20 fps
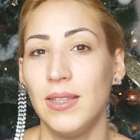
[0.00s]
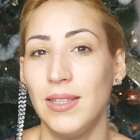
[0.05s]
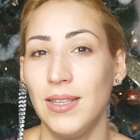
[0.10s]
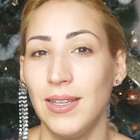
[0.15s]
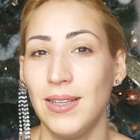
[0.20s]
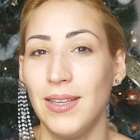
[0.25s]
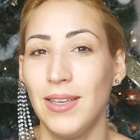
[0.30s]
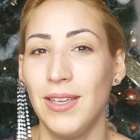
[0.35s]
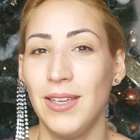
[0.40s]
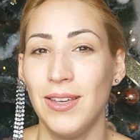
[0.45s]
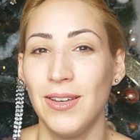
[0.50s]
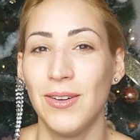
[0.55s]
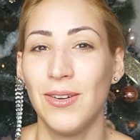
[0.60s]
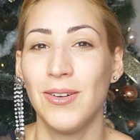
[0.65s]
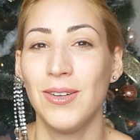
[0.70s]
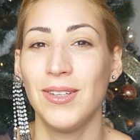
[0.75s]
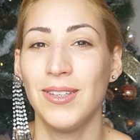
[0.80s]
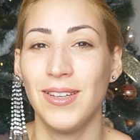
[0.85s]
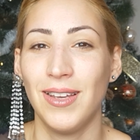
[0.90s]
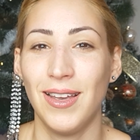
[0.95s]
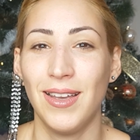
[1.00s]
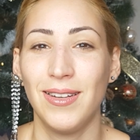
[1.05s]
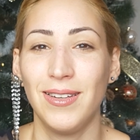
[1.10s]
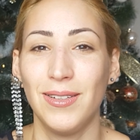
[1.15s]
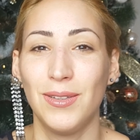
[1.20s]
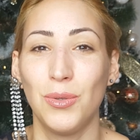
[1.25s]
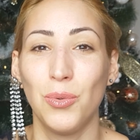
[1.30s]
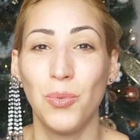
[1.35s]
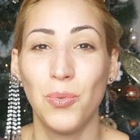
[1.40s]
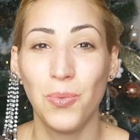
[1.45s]
did hear that
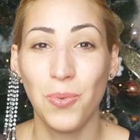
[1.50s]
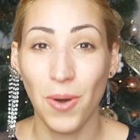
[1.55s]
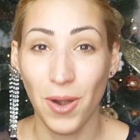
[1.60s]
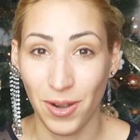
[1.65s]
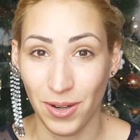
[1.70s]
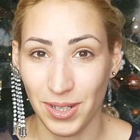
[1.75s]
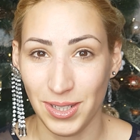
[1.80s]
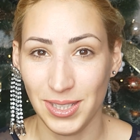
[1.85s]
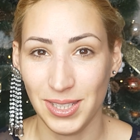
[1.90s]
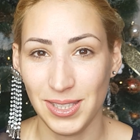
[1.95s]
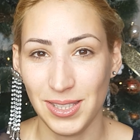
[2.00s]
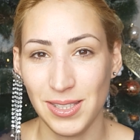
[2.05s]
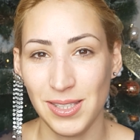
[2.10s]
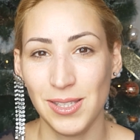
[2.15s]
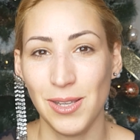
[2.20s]
it works.